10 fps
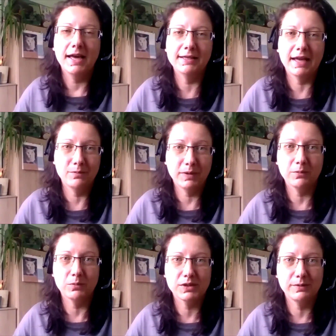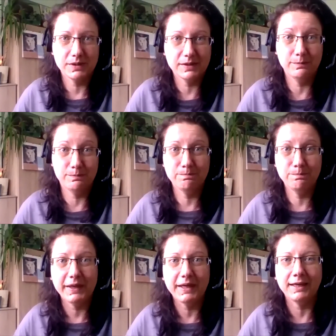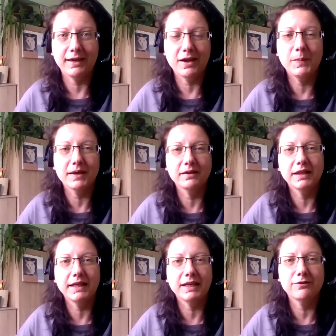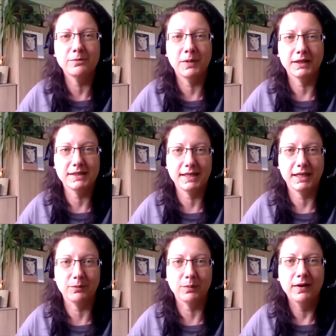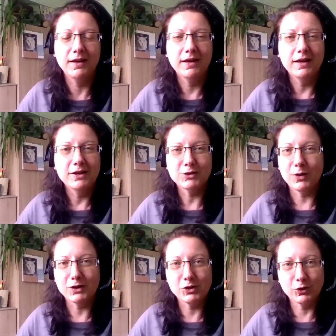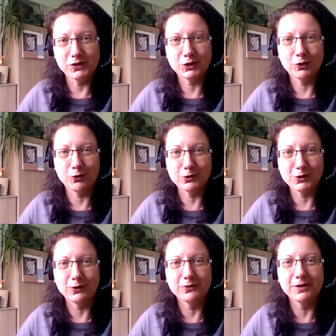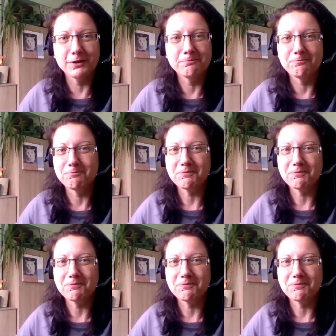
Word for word: and, and be able to, to be a better leader for my team. So I joined Crossover.